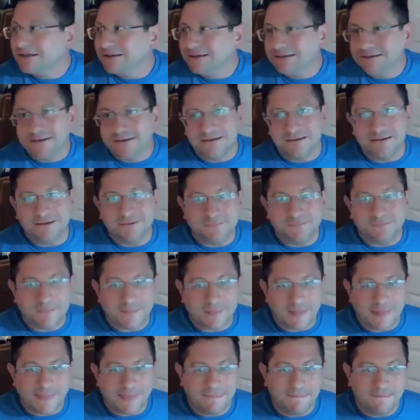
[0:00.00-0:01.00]
It's sort of
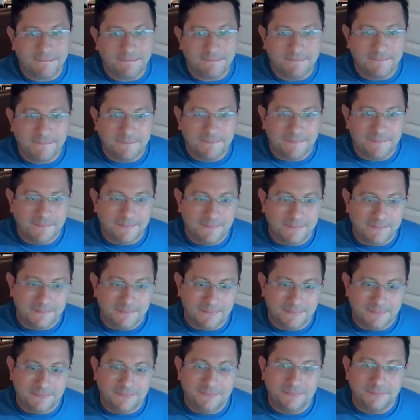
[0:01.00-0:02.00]
held with
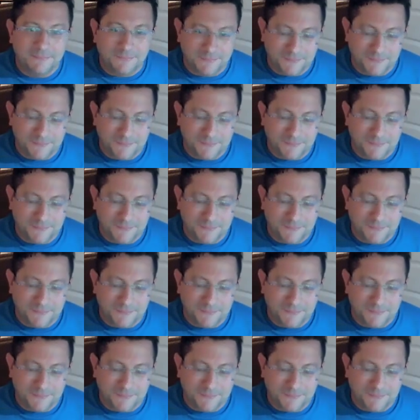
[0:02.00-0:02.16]
this,